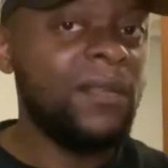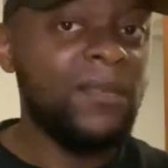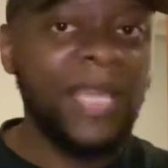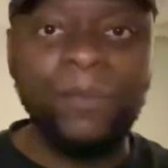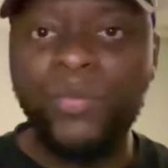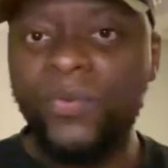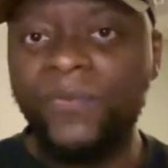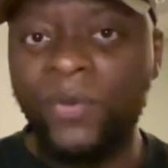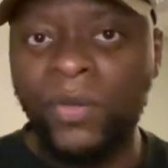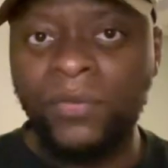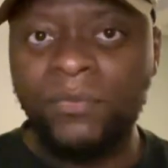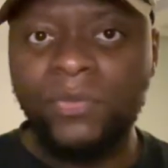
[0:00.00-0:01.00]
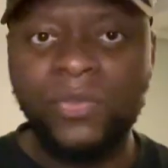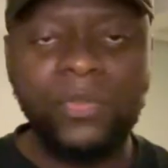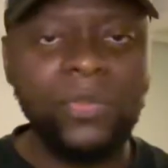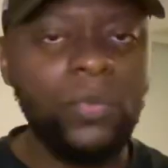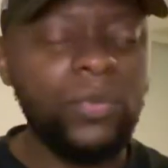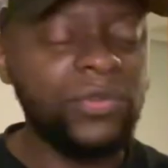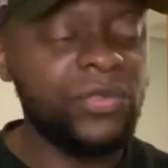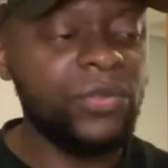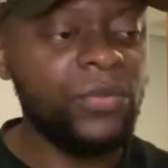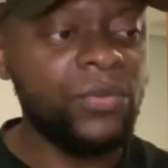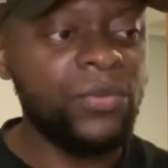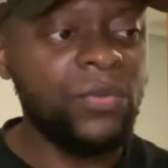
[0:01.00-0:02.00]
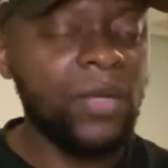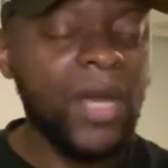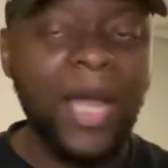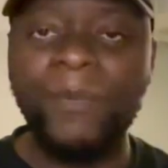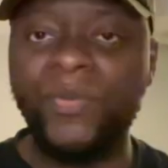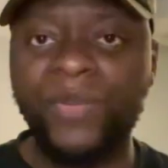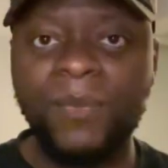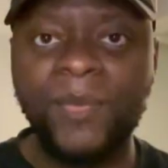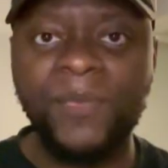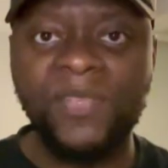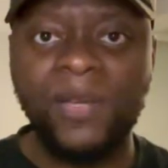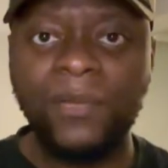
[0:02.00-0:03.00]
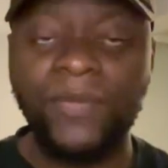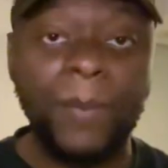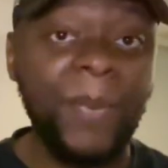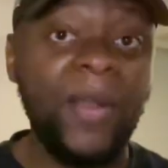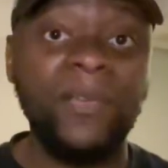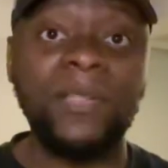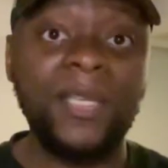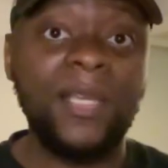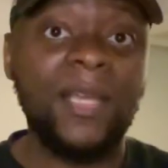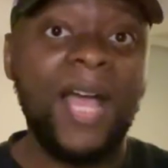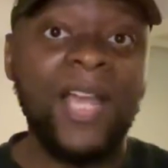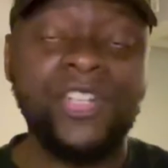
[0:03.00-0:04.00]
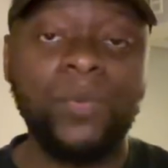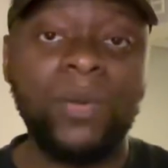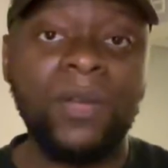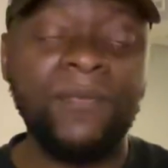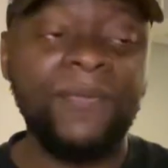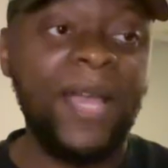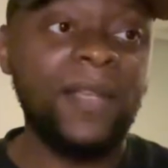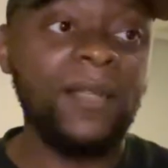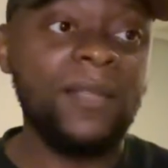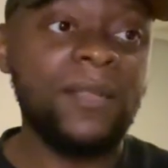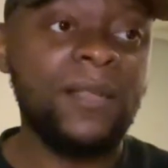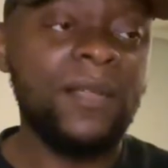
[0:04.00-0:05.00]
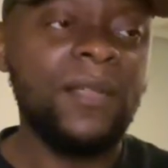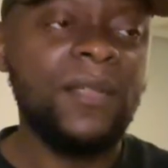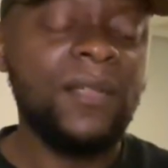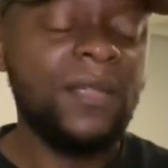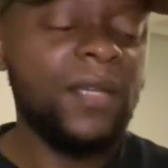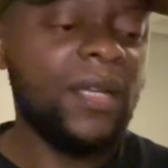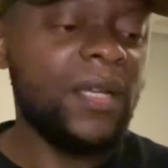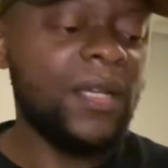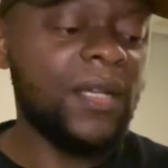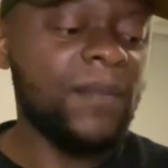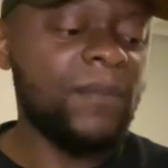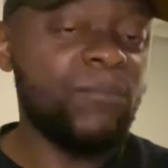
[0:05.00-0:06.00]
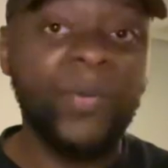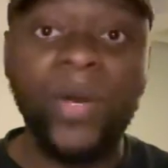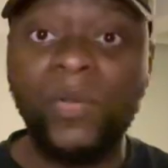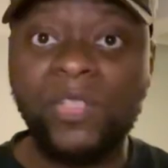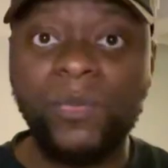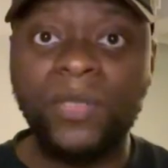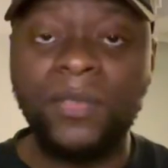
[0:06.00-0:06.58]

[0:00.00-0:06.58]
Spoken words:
They moved on, talked to Amorim himself. Apparently, Ashworth and Ashford